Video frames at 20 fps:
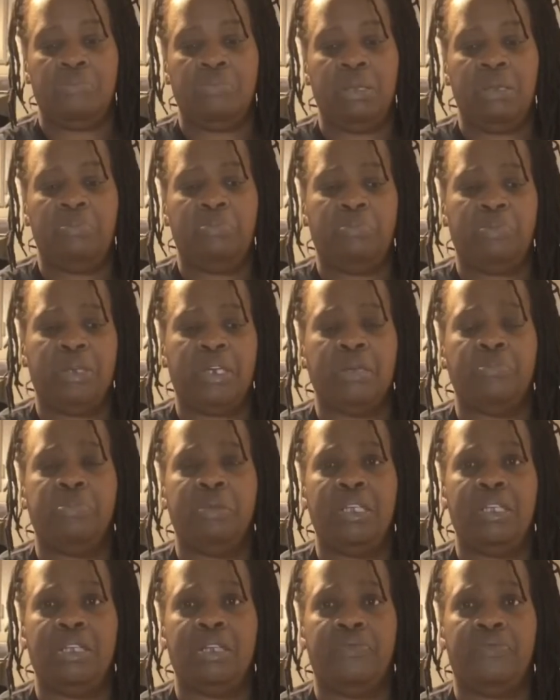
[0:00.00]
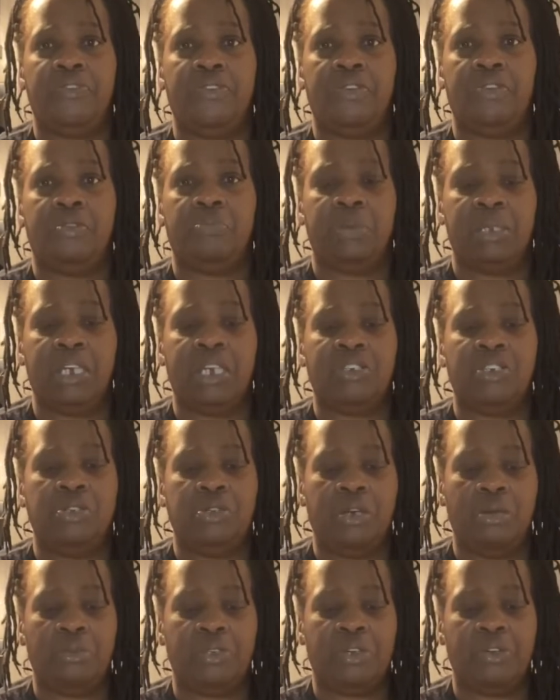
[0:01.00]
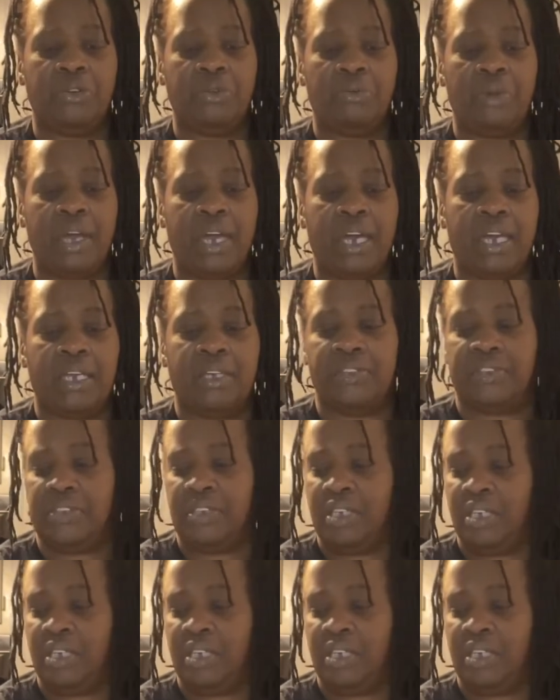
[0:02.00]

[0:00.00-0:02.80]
be completely full because you know it's gonna rise.